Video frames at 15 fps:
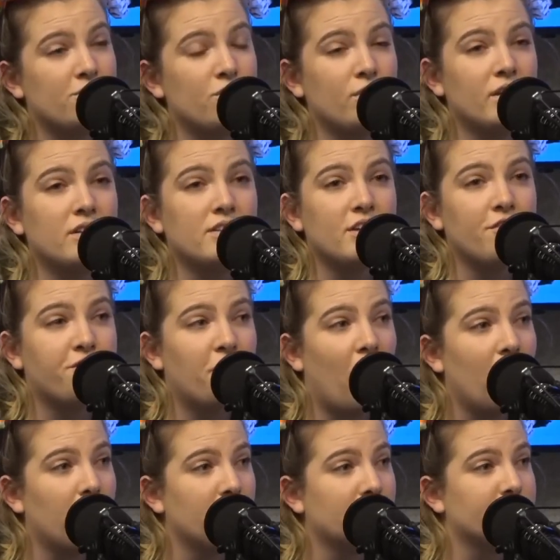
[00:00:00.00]
You can see
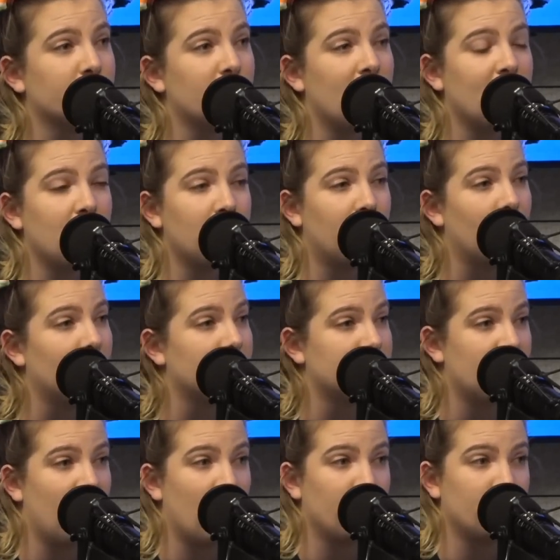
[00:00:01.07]
fireworks from any part of
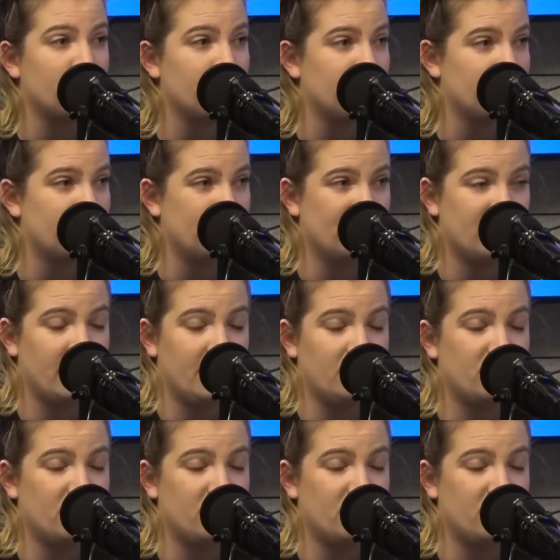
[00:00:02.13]
town in Jersey City.